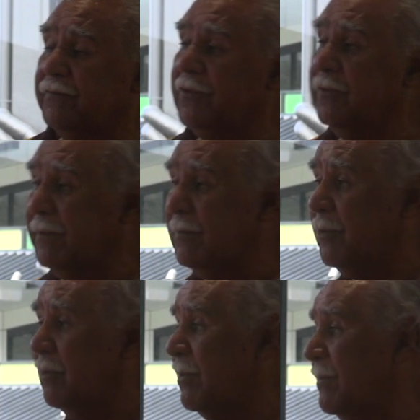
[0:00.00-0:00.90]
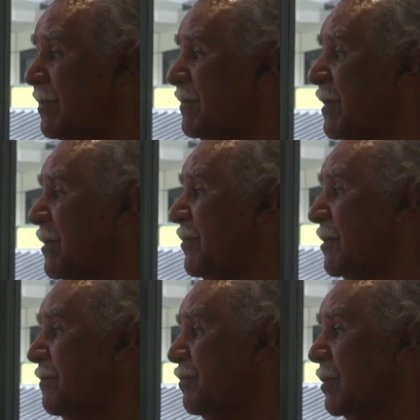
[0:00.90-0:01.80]
a very big problem in this country.
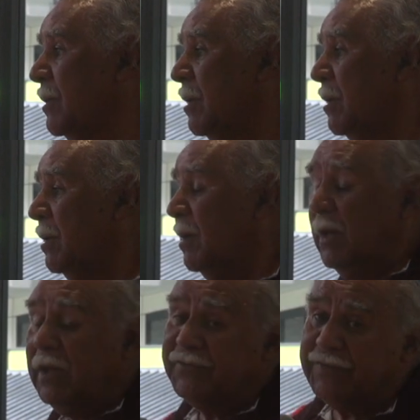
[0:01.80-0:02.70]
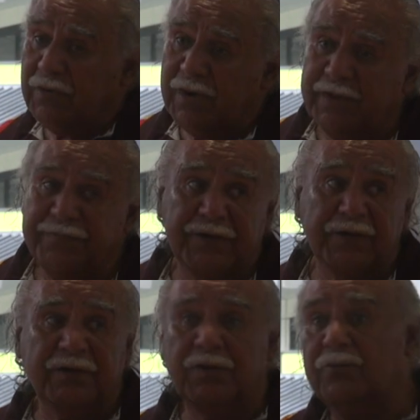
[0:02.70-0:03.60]
And so I
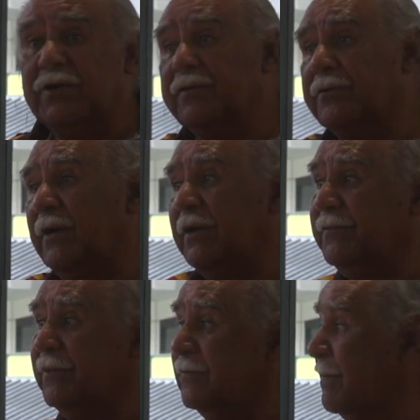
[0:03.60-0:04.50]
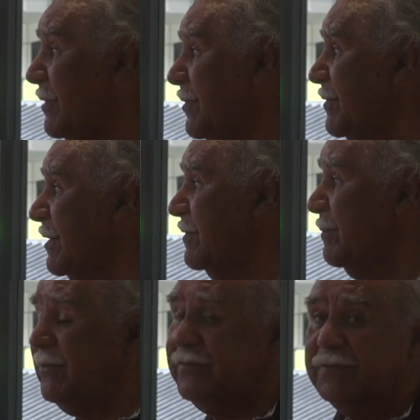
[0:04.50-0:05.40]
think, you know, one of the great things about this
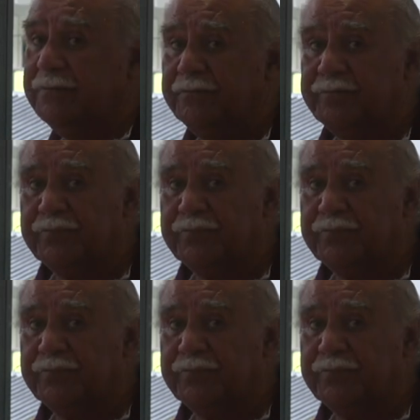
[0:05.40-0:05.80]
exhibition